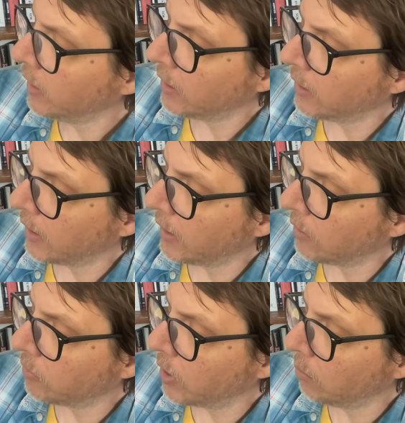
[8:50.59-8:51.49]
and I
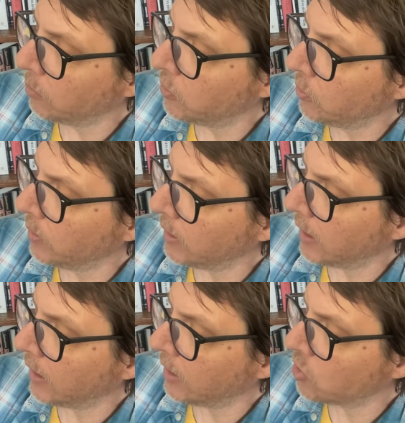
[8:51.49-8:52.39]
have come to
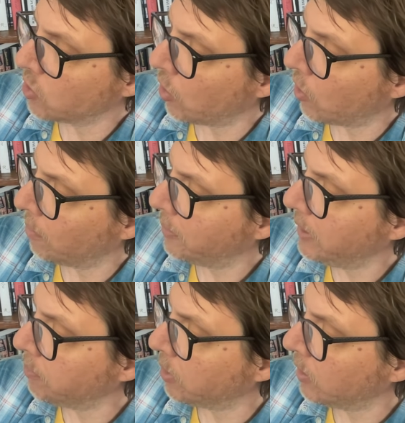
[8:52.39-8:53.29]
engage all
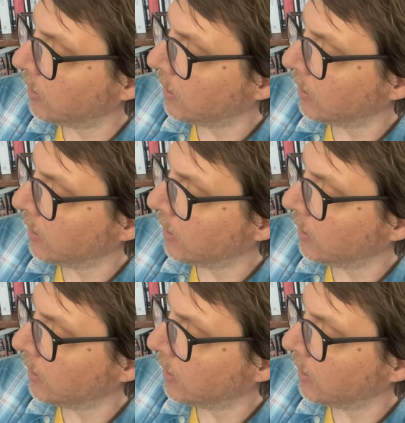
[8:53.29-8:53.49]
people,"